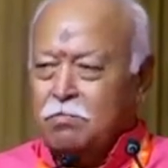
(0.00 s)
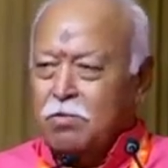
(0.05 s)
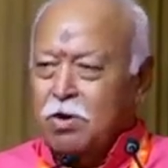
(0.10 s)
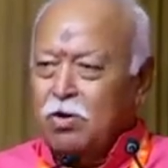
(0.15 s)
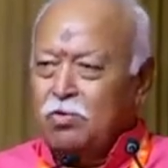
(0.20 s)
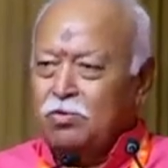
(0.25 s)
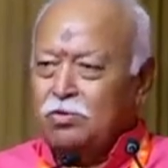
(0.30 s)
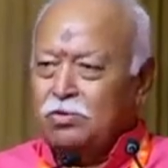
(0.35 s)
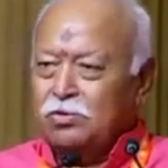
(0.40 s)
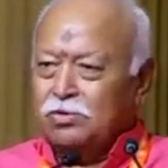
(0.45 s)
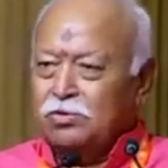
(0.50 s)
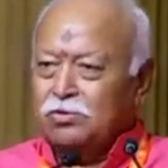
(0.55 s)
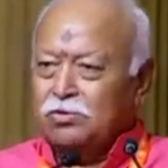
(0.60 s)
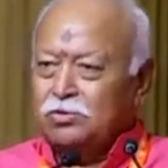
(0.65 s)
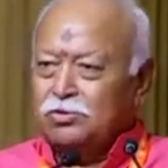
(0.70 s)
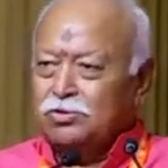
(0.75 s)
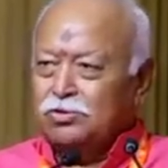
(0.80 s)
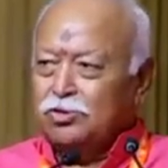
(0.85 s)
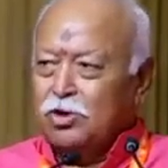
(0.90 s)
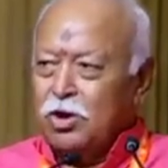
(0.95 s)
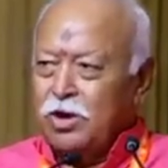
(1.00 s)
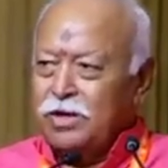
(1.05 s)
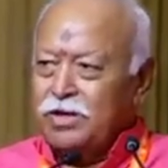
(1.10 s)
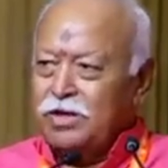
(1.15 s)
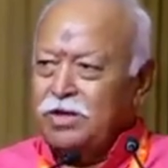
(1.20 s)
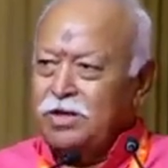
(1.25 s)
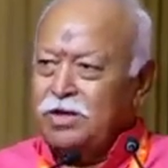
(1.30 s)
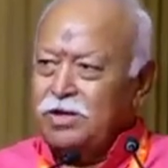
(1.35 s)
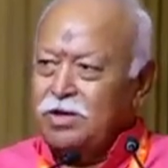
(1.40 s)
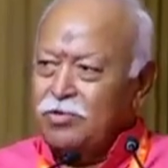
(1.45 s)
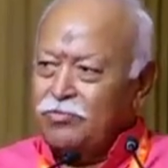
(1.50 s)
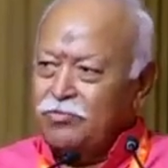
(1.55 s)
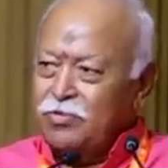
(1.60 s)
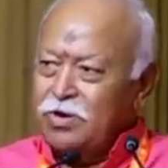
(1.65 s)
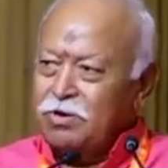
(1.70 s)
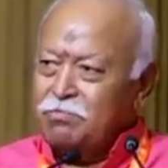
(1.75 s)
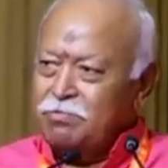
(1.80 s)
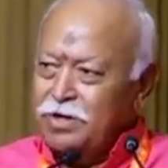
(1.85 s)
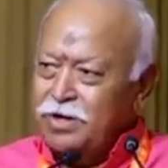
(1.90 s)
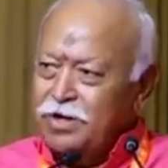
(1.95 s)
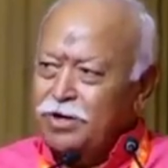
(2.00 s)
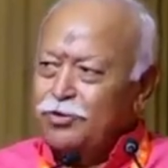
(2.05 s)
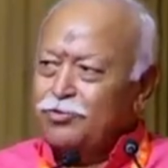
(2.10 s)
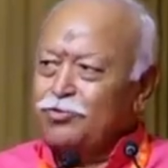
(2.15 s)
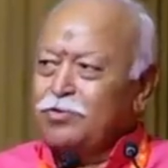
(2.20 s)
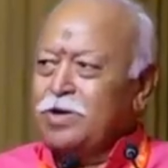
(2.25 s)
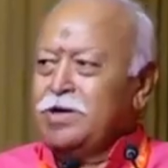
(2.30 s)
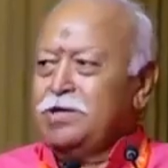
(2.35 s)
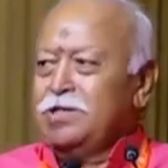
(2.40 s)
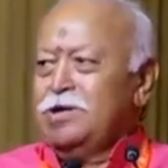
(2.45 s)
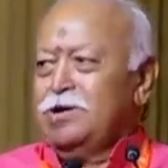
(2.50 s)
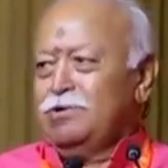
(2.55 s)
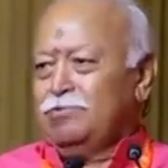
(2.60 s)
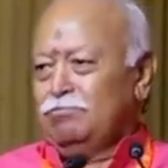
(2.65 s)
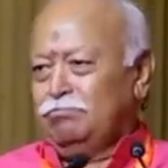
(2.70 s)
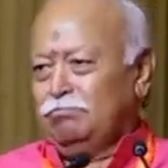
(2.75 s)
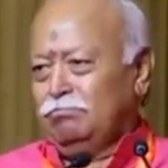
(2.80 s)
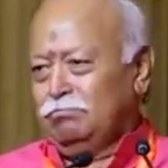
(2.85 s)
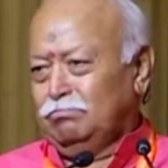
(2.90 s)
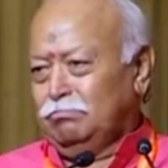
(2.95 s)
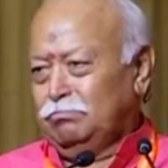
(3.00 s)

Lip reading: about joining everybody together.